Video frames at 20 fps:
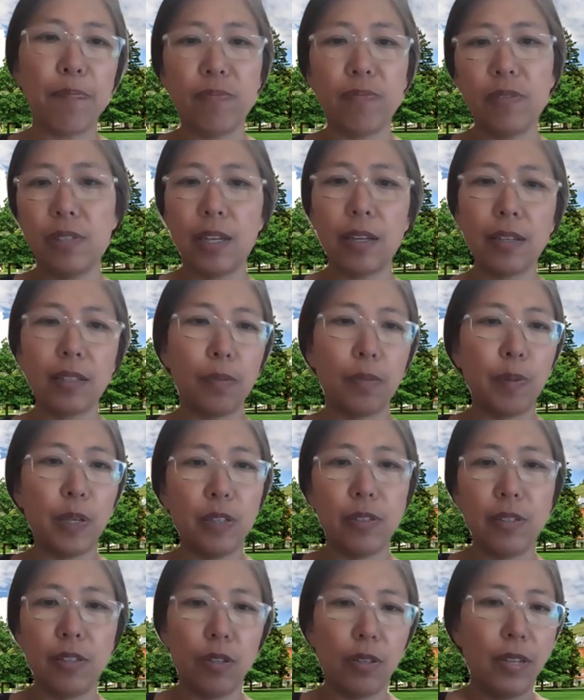6
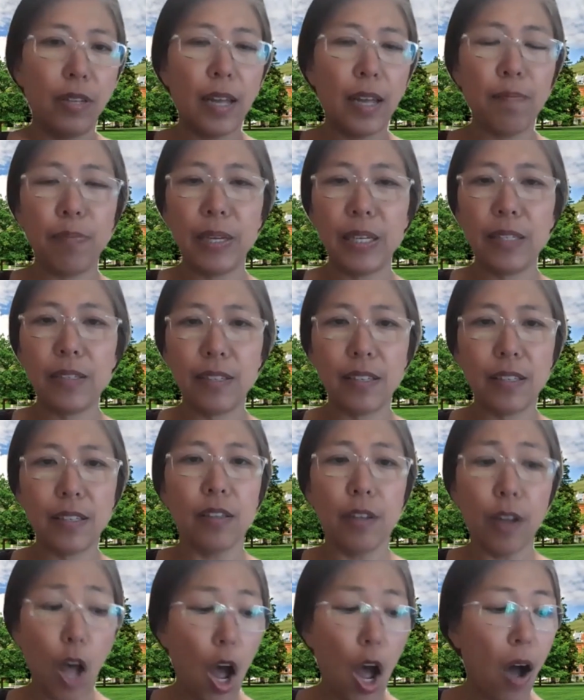pieces or 10 pieces.
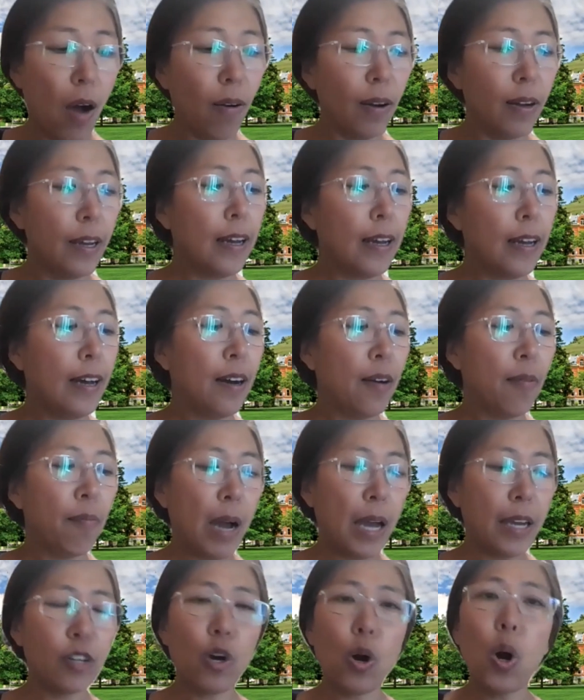No,
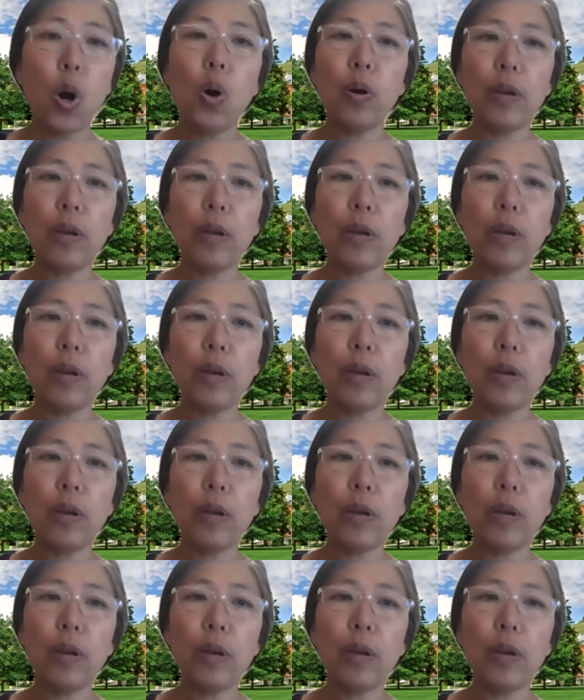My goal